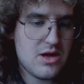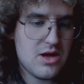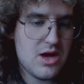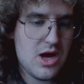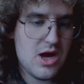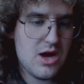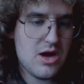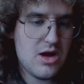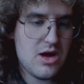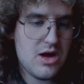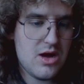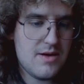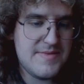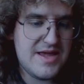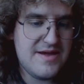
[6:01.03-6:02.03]

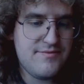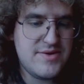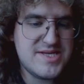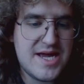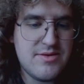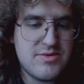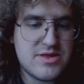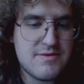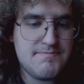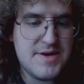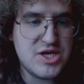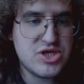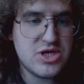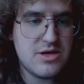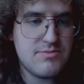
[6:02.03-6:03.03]
If we take with the
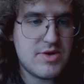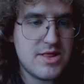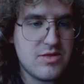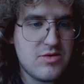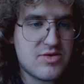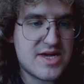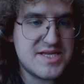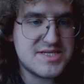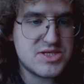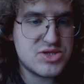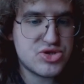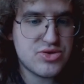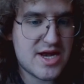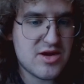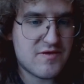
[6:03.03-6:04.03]
bishop, we're looking to
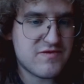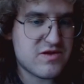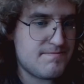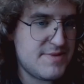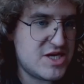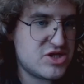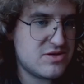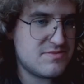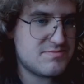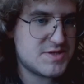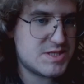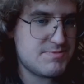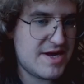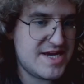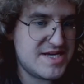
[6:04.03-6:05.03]
trade off the
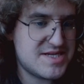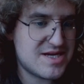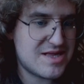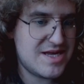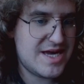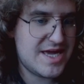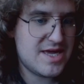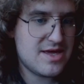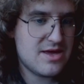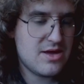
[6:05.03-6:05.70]
bishops, basically.